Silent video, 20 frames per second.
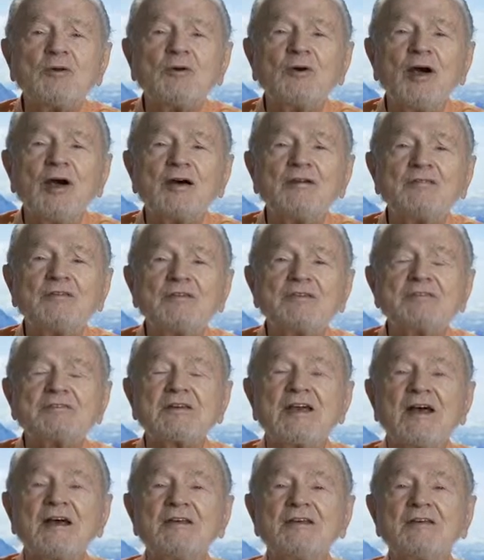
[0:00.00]
who have this
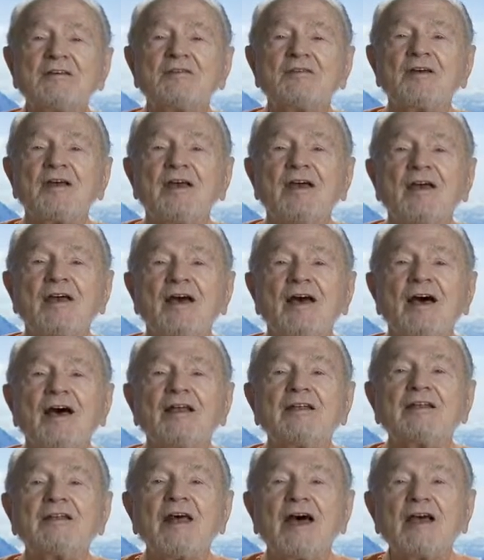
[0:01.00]
kind of
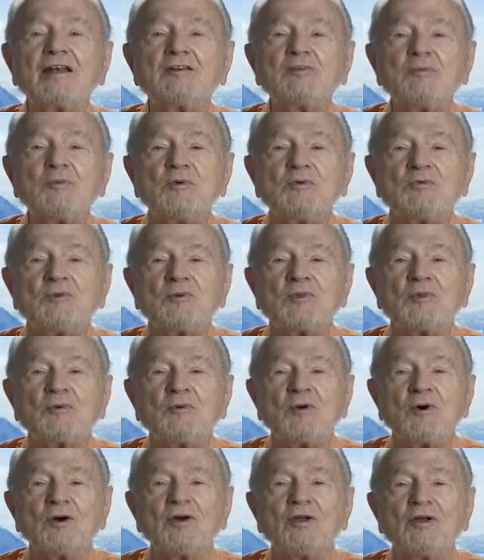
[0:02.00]
attachment to the
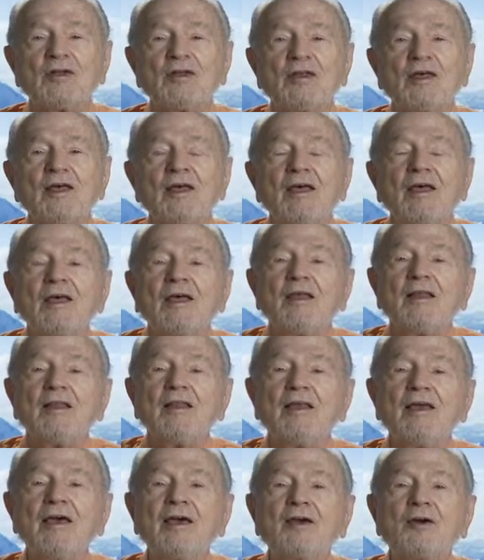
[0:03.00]
world,
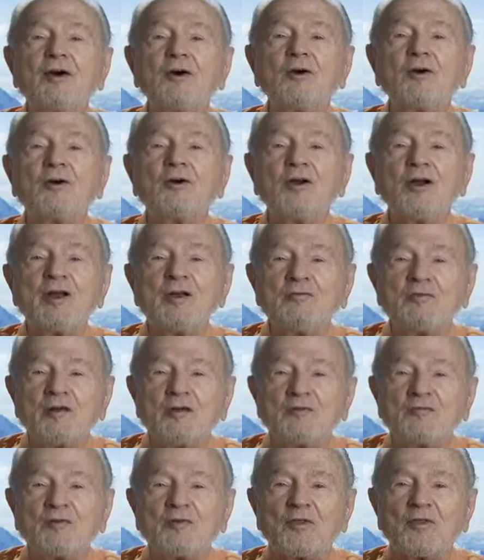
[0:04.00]
they go
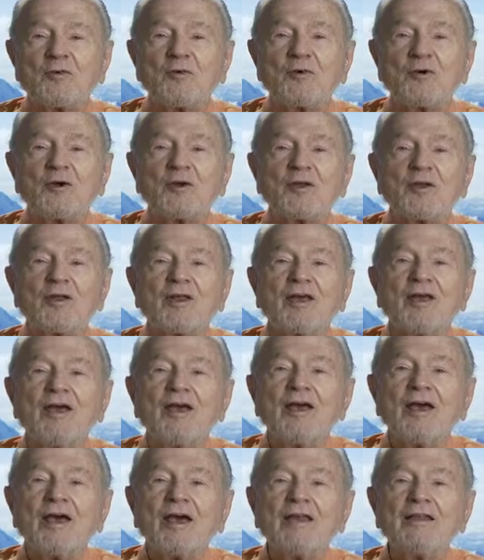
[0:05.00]
grieving for the world,
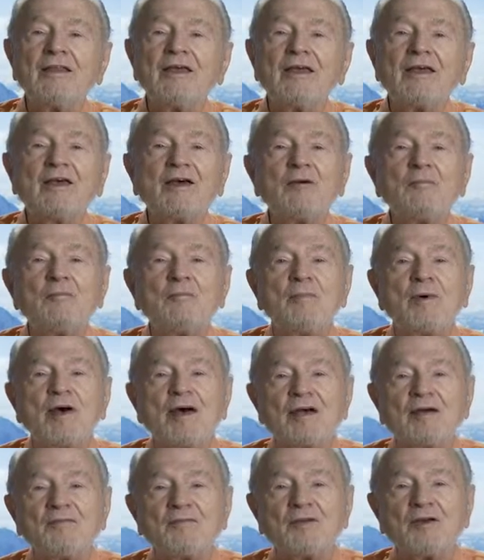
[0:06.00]
and they come
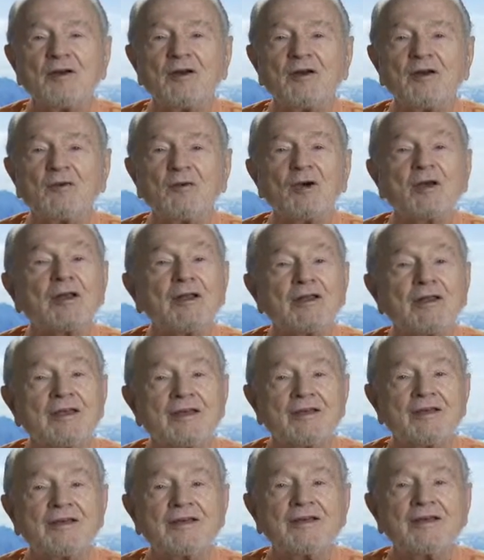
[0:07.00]
back very
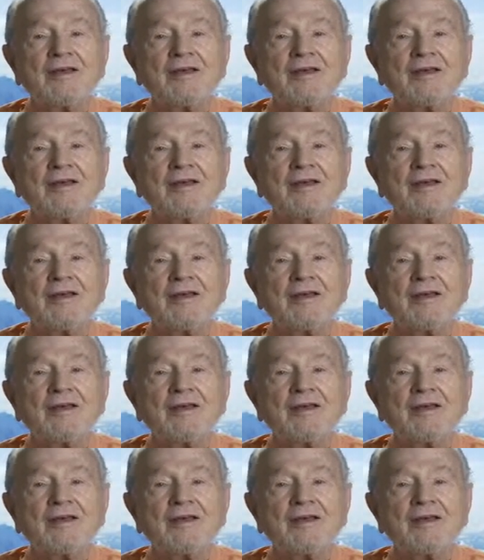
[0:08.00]
quickly.